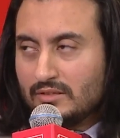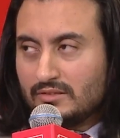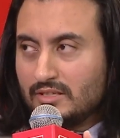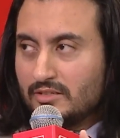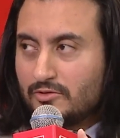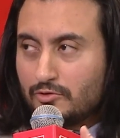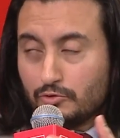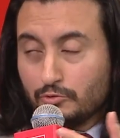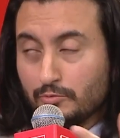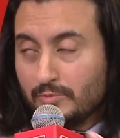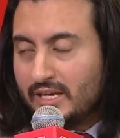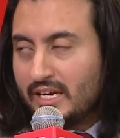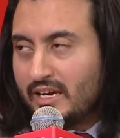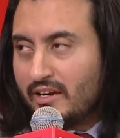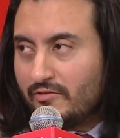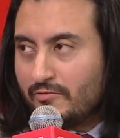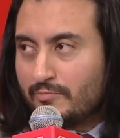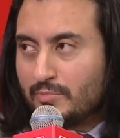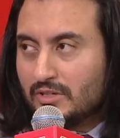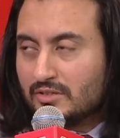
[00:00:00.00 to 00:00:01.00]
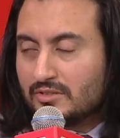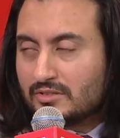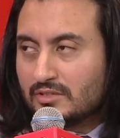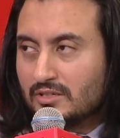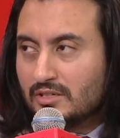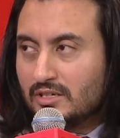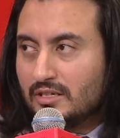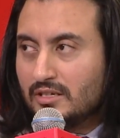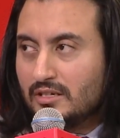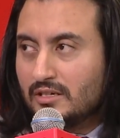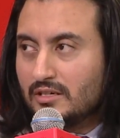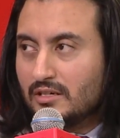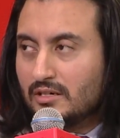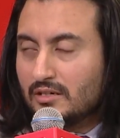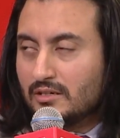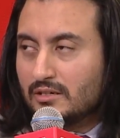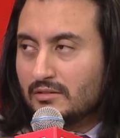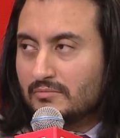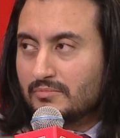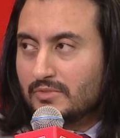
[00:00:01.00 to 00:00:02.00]
that you may have personally
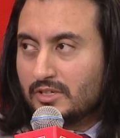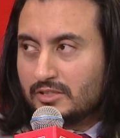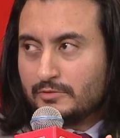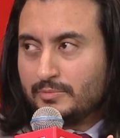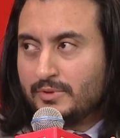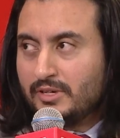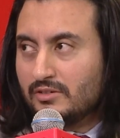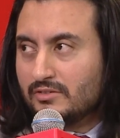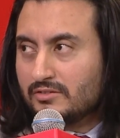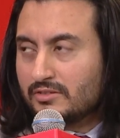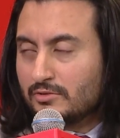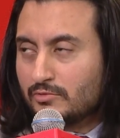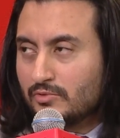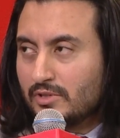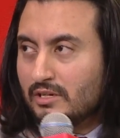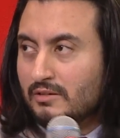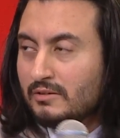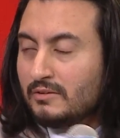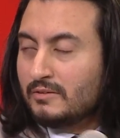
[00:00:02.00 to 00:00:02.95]
experienced as well.